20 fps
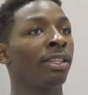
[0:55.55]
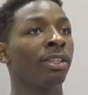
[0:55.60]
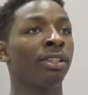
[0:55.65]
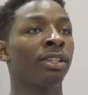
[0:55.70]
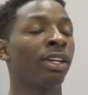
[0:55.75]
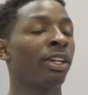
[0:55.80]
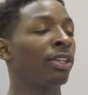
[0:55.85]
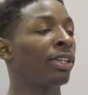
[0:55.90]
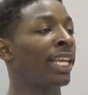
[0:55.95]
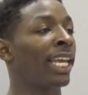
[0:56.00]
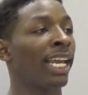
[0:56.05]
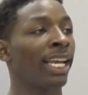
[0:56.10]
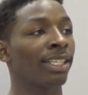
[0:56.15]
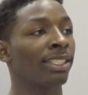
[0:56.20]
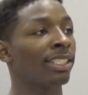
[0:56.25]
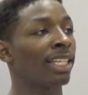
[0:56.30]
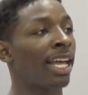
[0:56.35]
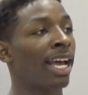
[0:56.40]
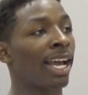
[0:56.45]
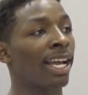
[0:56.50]
you know, you can't
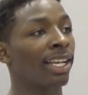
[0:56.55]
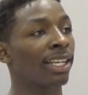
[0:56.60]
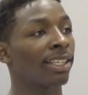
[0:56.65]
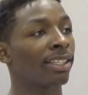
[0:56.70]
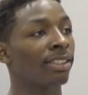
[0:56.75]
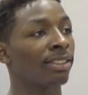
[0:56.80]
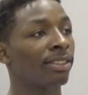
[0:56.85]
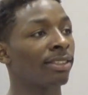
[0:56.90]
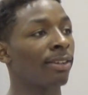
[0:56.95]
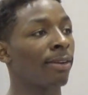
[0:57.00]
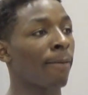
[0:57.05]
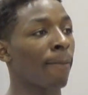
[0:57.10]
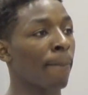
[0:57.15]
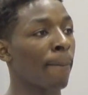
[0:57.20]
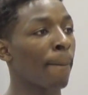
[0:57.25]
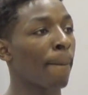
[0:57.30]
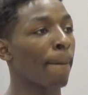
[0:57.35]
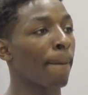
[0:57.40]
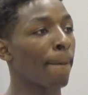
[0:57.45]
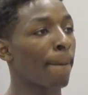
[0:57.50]
slap.
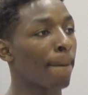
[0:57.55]
How the